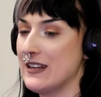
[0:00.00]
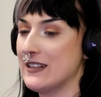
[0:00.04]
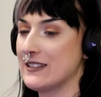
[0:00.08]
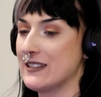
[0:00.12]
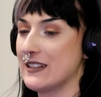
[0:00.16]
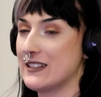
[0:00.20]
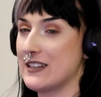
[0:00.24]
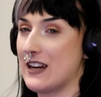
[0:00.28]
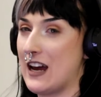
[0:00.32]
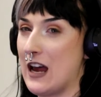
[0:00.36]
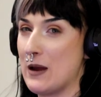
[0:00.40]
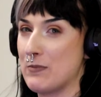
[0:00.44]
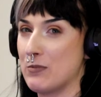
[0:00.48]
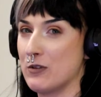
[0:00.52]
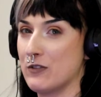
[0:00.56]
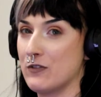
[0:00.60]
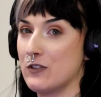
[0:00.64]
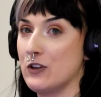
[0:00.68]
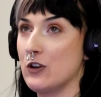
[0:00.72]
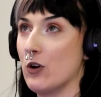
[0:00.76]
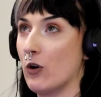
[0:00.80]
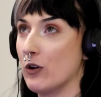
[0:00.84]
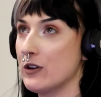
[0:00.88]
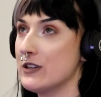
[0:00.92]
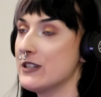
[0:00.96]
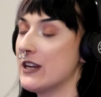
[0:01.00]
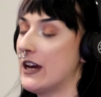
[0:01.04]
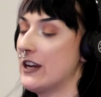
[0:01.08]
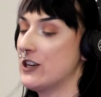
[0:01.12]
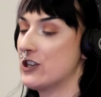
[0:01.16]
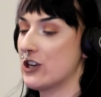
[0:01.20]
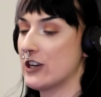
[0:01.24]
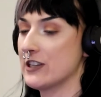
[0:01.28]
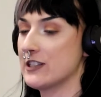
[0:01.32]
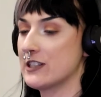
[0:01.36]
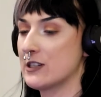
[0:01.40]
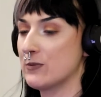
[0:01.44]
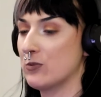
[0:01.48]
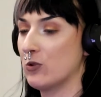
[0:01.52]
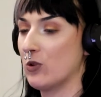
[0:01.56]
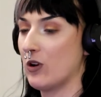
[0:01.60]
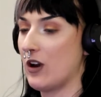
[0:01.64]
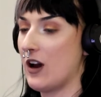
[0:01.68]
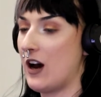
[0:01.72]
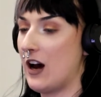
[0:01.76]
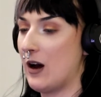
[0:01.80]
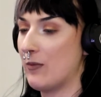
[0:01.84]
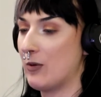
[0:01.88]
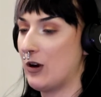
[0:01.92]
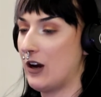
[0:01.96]
is a type of non-digestible
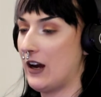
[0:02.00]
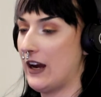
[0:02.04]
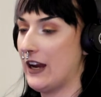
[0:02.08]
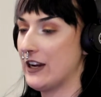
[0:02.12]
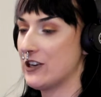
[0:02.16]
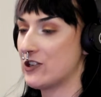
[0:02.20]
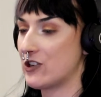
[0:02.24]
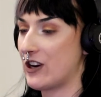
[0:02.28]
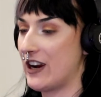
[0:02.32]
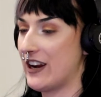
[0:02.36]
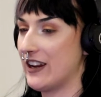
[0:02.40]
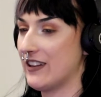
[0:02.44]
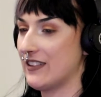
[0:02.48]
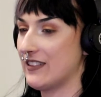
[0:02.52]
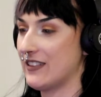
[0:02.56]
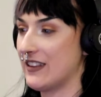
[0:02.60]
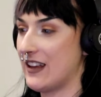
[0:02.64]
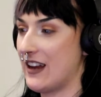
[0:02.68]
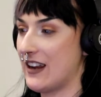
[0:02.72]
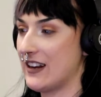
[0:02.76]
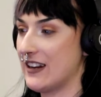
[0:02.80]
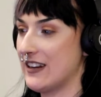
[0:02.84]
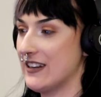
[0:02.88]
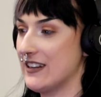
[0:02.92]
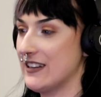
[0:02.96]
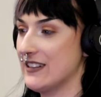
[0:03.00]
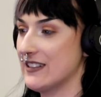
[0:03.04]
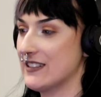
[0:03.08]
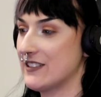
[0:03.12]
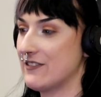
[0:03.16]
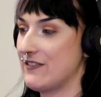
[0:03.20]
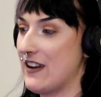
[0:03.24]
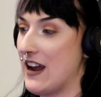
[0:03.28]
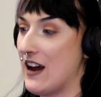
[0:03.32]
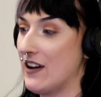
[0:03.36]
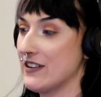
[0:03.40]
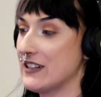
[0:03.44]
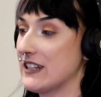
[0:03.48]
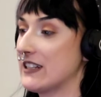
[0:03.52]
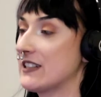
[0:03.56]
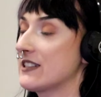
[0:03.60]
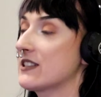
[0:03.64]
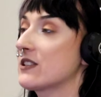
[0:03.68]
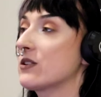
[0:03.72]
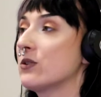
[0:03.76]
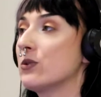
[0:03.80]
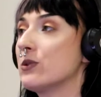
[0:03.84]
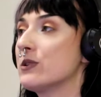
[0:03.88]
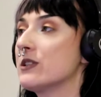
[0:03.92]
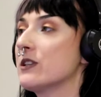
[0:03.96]
carbohydrate that is found
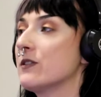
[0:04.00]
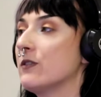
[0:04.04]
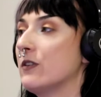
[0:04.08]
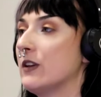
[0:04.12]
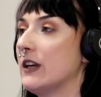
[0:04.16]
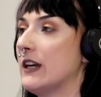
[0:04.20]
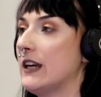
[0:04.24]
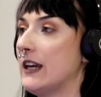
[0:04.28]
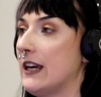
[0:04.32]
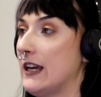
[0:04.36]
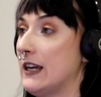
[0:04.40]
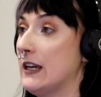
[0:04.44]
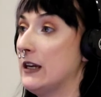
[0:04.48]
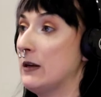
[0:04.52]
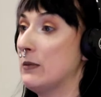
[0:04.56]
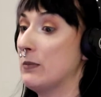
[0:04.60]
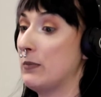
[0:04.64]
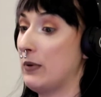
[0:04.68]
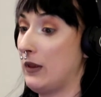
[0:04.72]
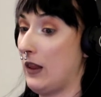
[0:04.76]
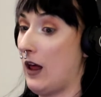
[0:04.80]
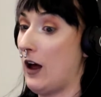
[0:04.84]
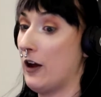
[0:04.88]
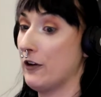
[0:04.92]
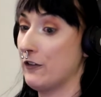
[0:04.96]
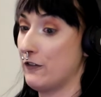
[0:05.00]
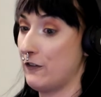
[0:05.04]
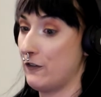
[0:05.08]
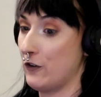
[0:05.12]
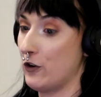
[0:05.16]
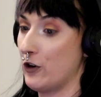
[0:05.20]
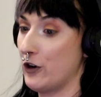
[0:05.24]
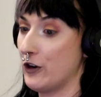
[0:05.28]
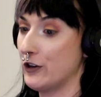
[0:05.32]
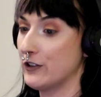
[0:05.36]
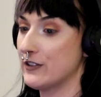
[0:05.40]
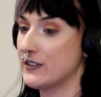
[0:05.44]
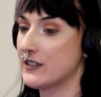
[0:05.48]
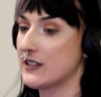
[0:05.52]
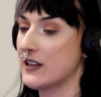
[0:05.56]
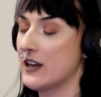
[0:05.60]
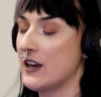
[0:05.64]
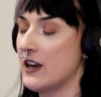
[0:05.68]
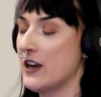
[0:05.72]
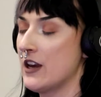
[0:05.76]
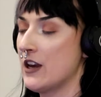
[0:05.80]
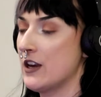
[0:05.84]
exclusively in plant foods.